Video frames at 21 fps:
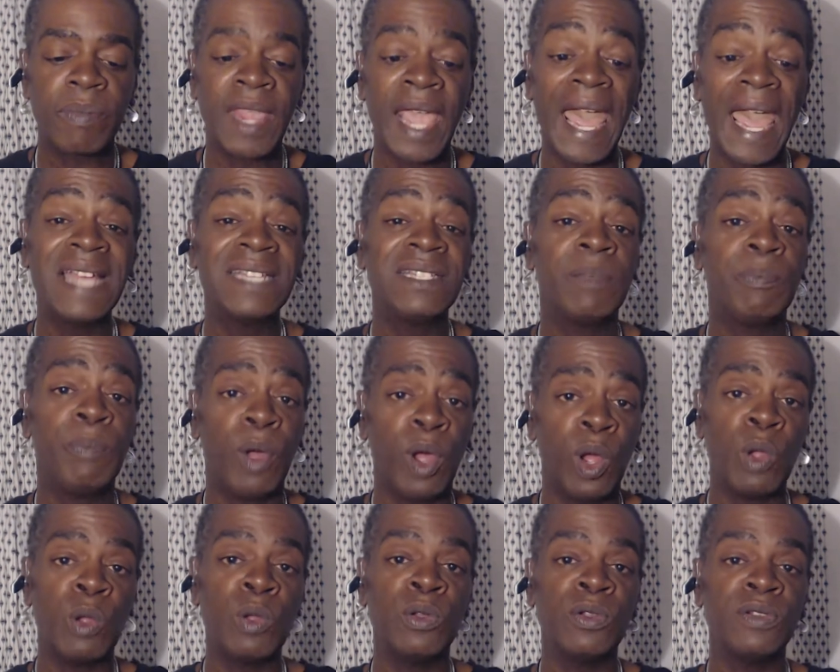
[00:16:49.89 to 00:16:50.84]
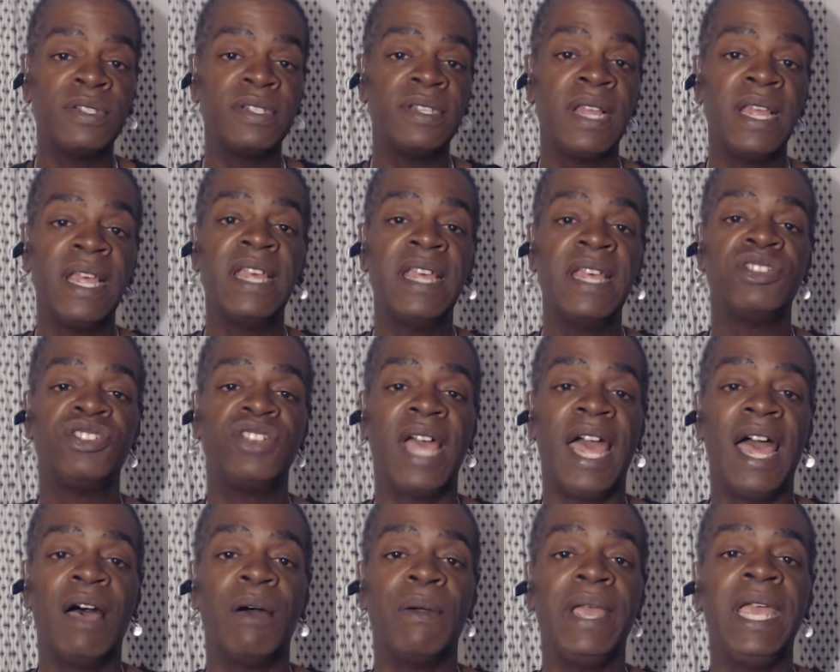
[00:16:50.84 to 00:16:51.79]
as opposed to
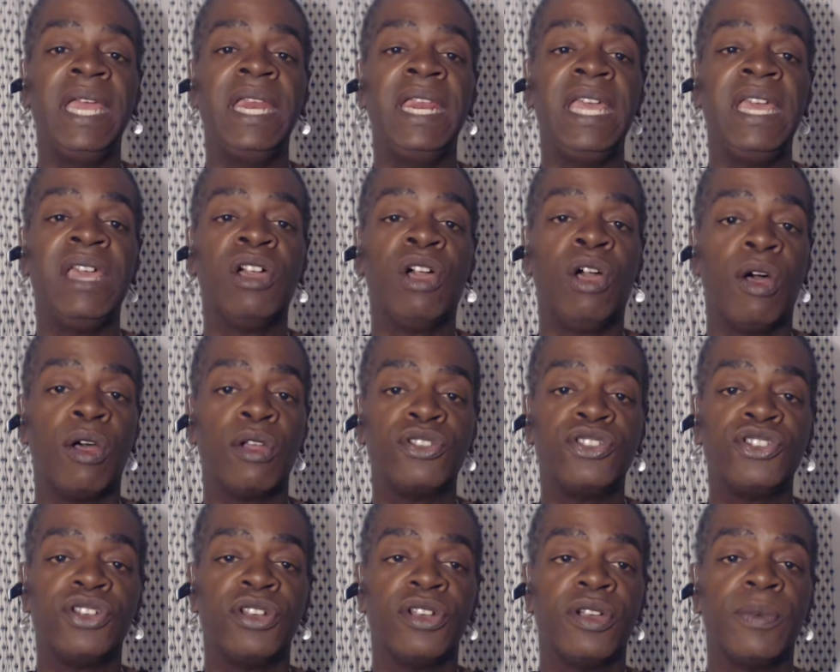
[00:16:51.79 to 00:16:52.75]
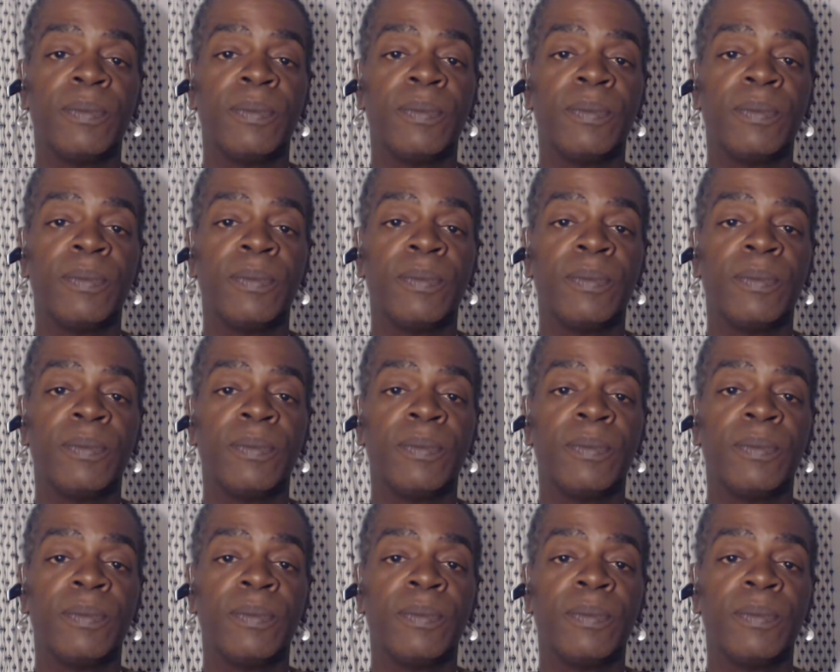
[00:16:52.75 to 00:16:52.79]
how any culture,